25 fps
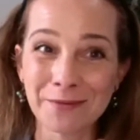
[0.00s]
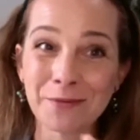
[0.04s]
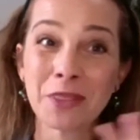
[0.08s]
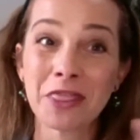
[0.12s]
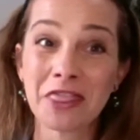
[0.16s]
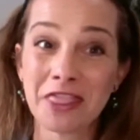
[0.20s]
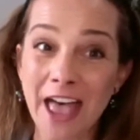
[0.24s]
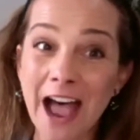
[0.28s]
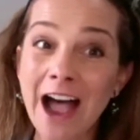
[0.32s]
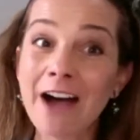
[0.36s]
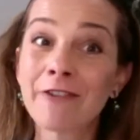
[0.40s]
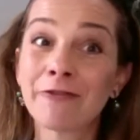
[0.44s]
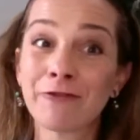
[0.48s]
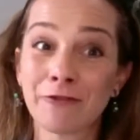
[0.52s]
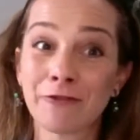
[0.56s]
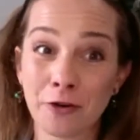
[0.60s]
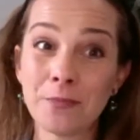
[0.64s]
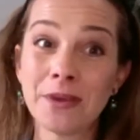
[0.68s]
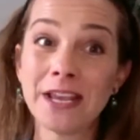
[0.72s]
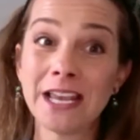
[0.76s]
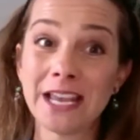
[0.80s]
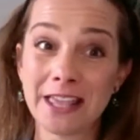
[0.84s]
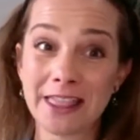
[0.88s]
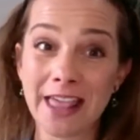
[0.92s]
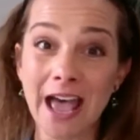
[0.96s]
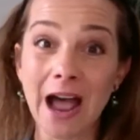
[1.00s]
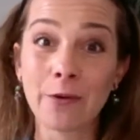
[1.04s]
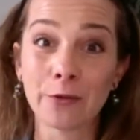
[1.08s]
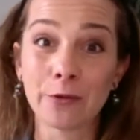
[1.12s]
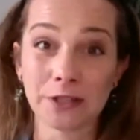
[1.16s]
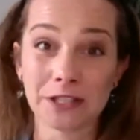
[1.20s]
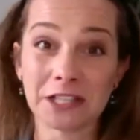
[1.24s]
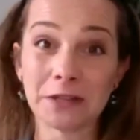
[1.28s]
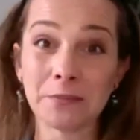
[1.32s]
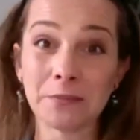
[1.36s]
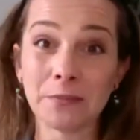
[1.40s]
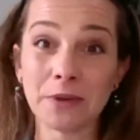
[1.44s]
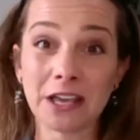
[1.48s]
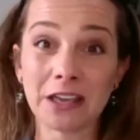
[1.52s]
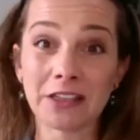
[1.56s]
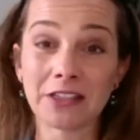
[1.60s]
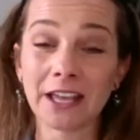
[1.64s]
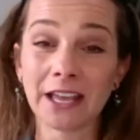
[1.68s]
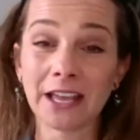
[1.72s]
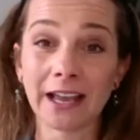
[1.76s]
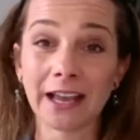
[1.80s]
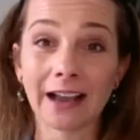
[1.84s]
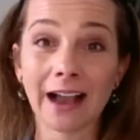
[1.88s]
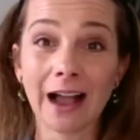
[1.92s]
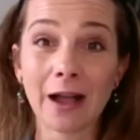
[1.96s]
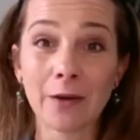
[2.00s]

I mean, that for me, that was the big thing.